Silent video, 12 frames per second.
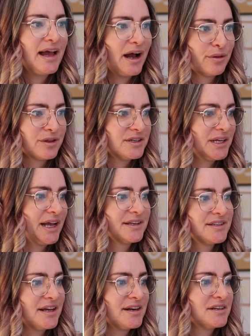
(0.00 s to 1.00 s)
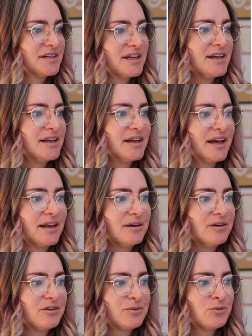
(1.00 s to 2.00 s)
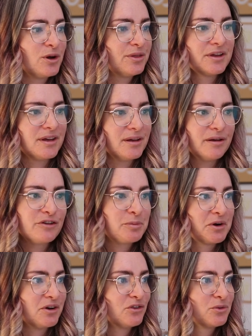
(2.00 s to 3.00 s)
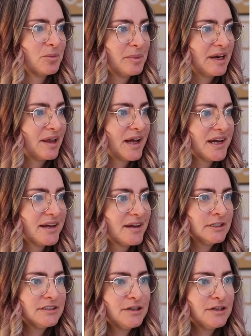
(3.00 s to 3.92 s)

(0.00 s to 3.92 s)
how the text editing and what the experience would be like.